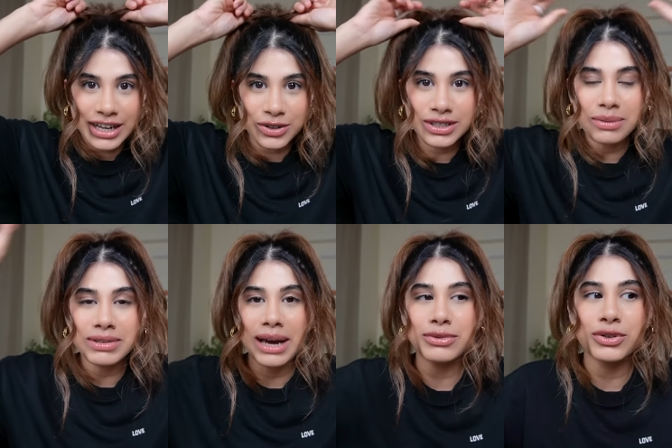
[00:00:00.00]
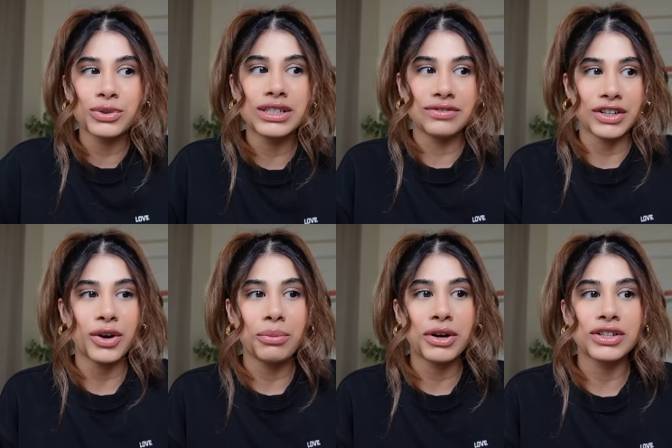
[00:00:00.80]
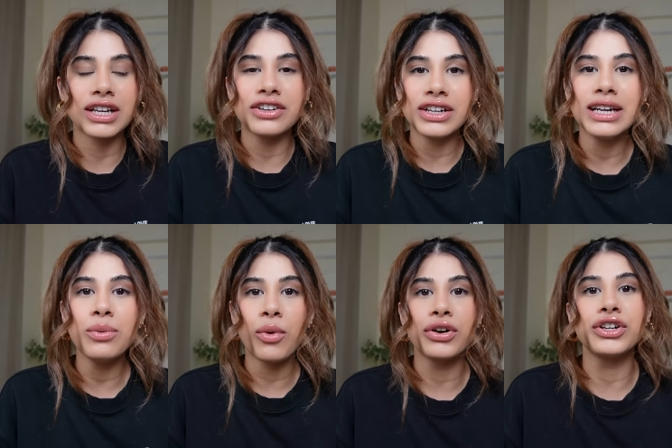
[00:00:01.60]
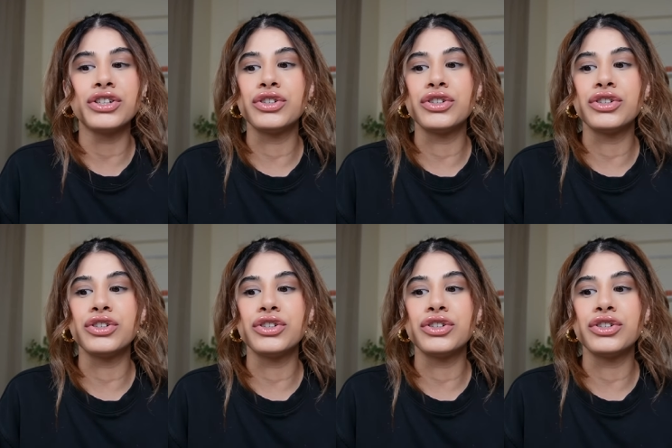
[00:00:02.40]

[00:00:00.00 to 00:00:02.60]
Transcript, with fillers: I took some time to do this video because I really wanted